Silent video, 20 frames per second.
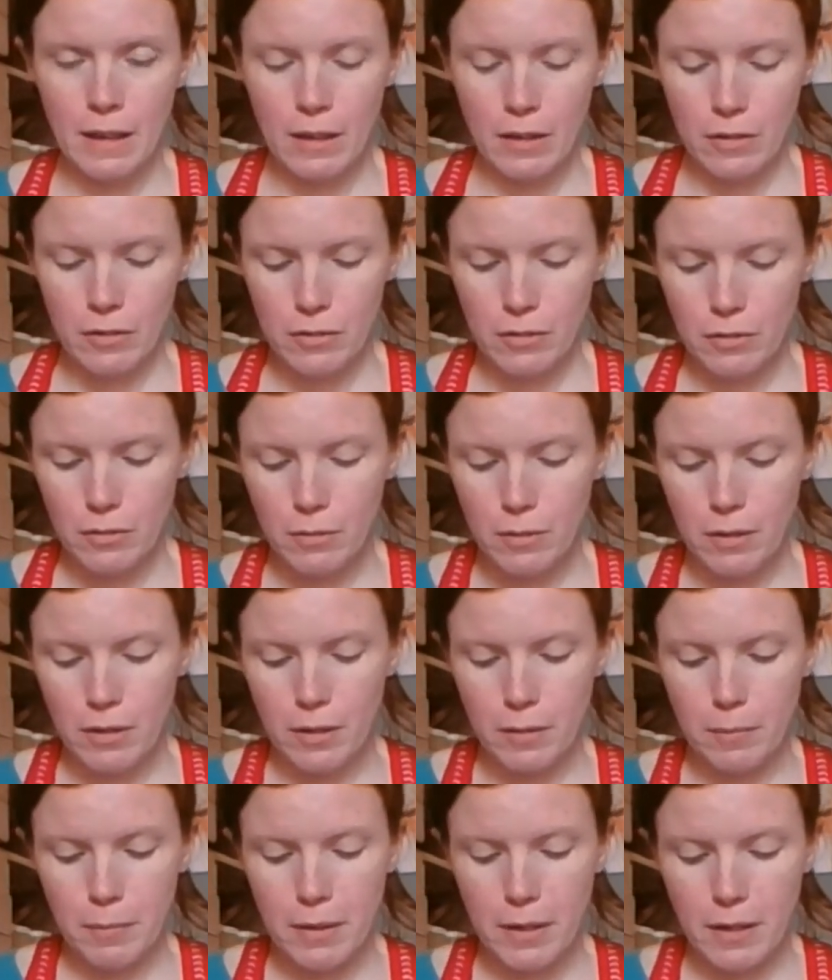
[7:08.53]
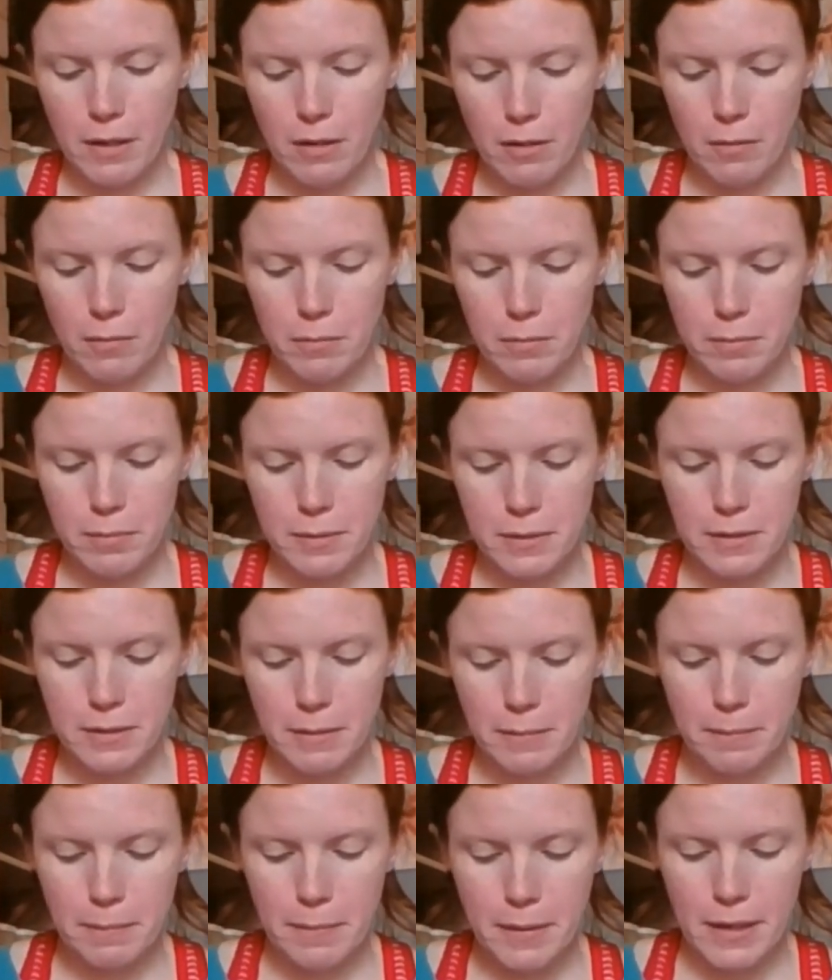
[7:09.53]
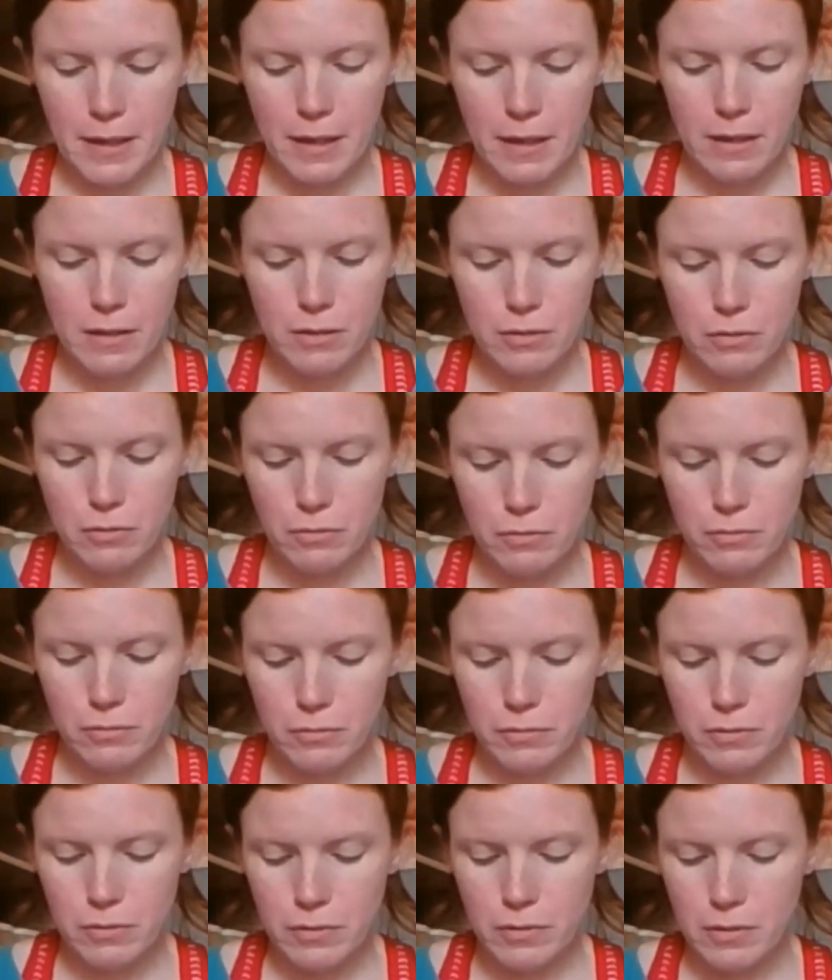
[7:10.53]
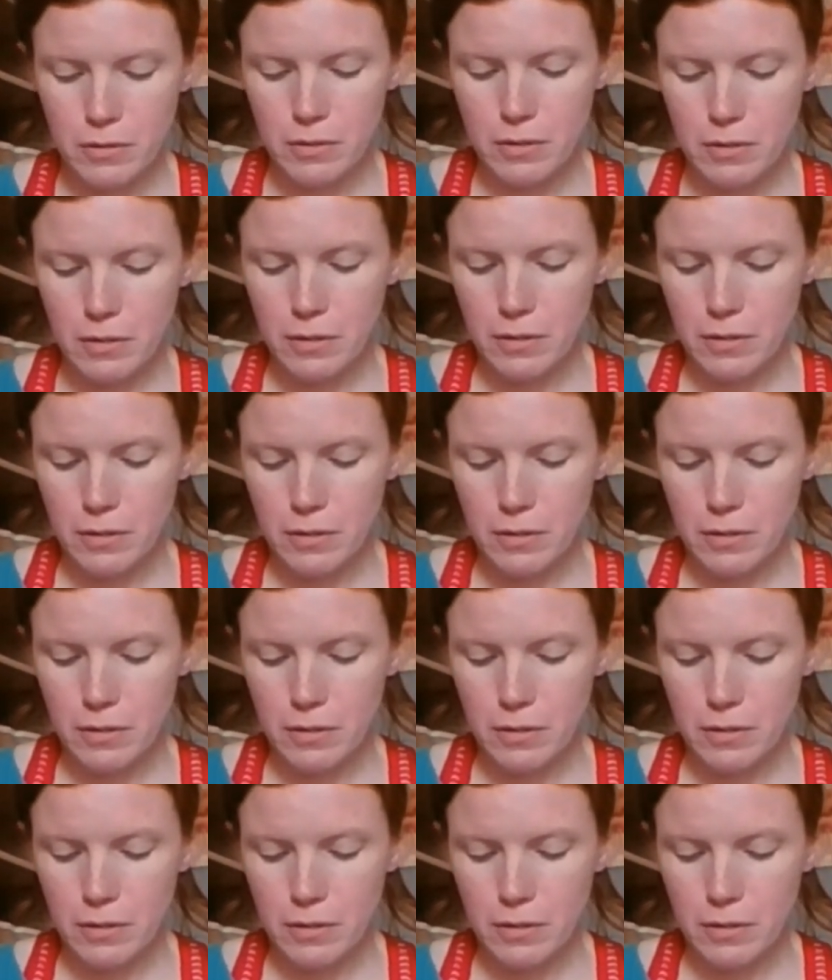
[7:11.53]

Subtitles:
So we're going to pick up some pink tones